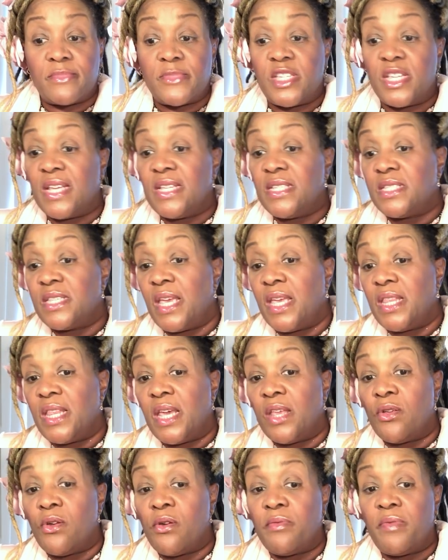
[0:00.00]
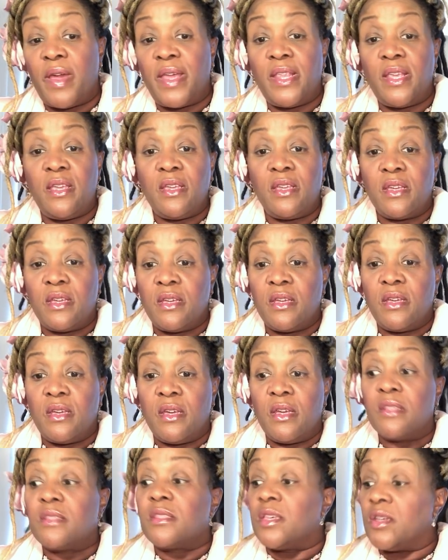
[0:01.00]
Did I say that already?
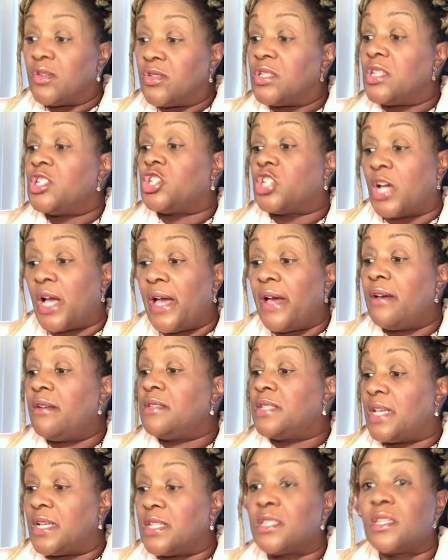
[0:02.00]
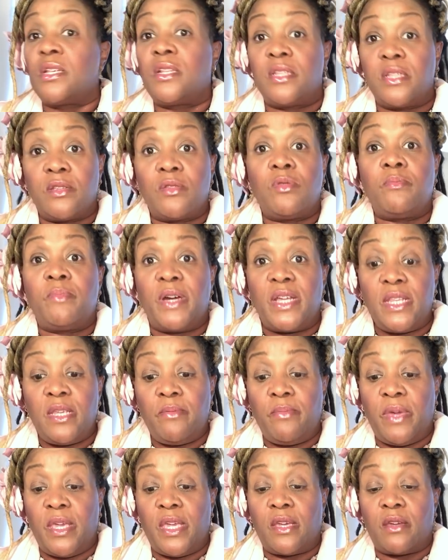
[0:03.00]
There's a child that's a little
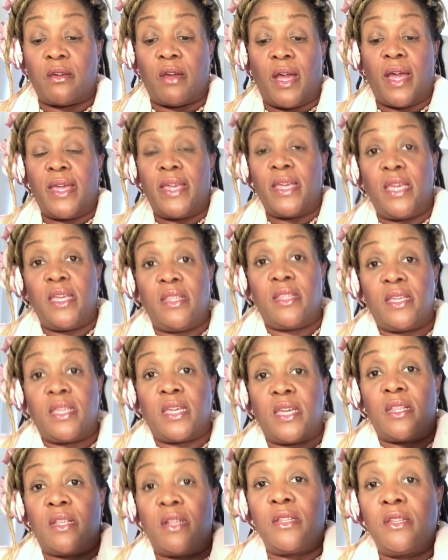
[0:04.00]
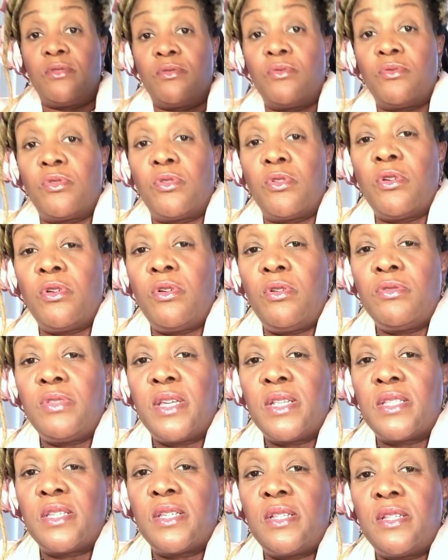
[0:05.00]
moneymaker. I either get a little girl
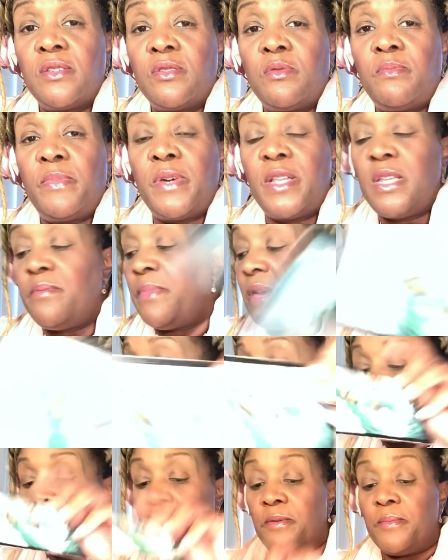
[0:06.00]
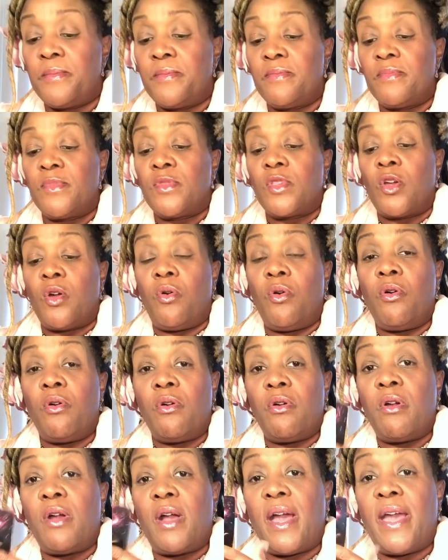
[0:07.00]
that's a little moneymaker,
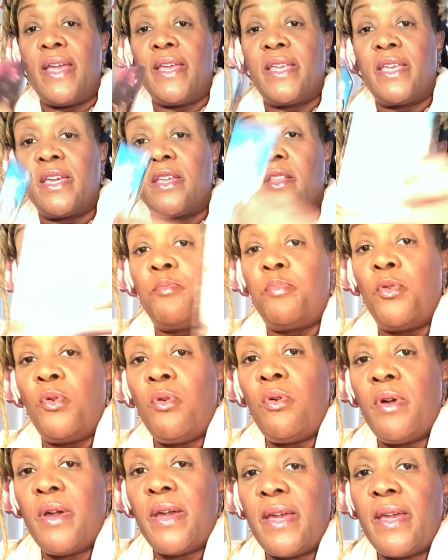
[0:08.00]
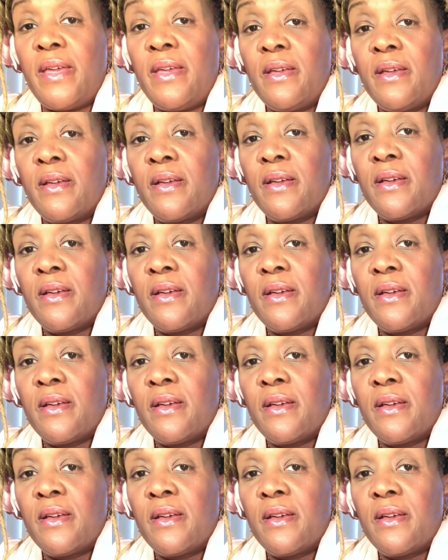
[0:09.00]
or I get a boy